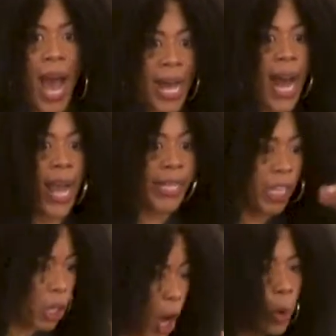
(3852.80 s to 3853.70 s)
I, I
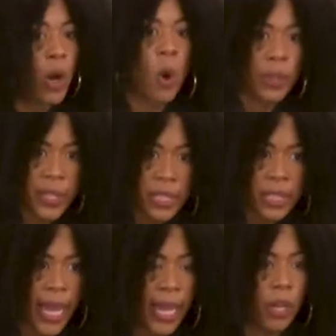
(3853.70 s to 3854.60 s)
get lower on the
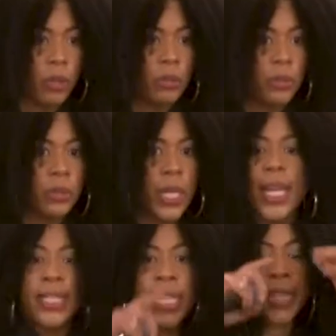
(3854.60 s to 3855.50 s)
scale.
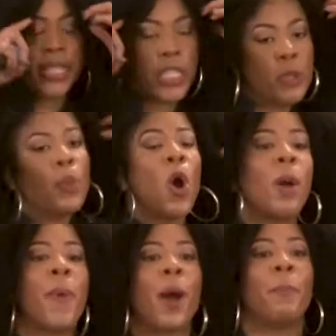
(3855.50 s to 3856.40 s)
See, this is more
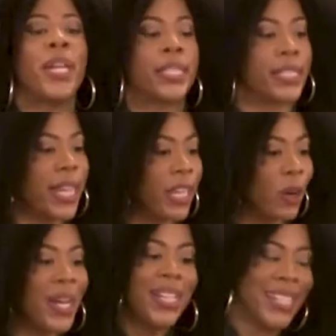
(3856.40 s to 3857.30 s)
about being
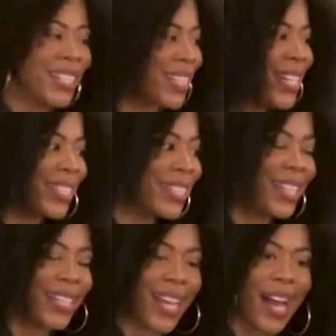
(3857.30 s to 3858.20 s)
single. See, it's easy to
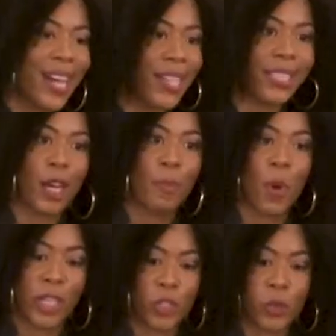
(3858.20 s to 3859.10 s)
say I got something
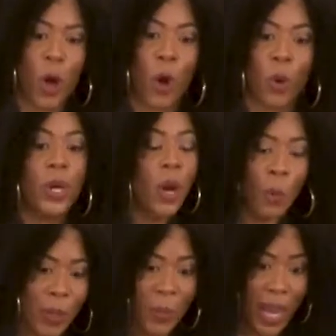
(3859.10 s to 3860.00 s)
more in control
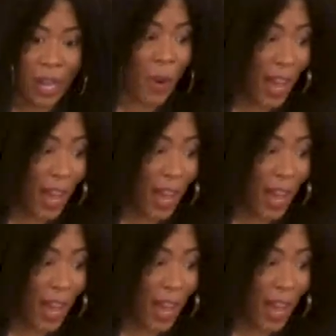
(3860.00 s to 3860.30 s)
when, when I don't